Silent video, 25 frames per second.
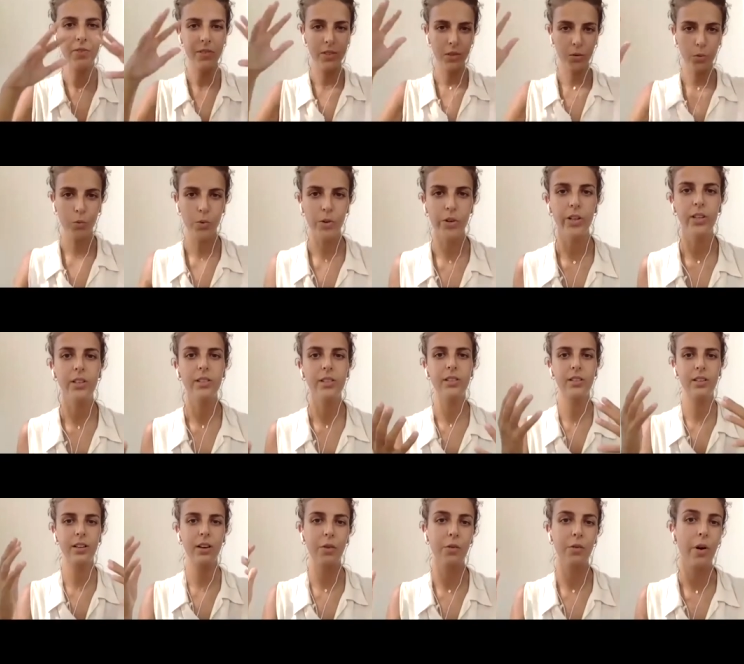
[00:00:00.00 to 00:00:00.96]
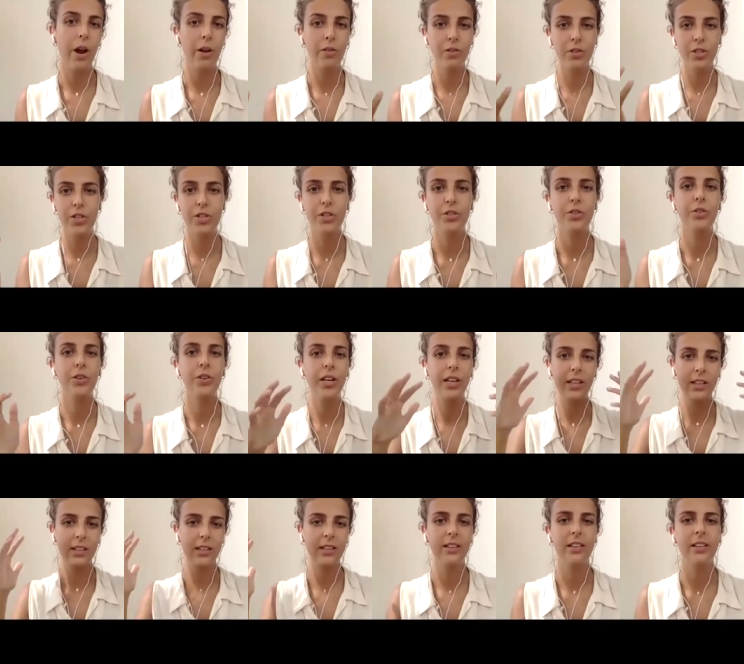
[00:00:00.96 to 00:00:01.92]
the world around you,
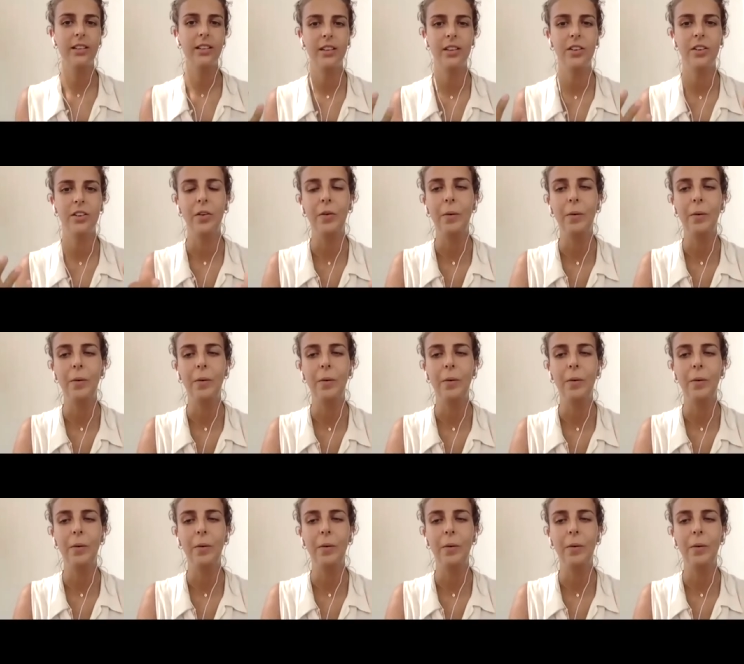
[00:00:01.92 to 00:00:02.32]
and you know.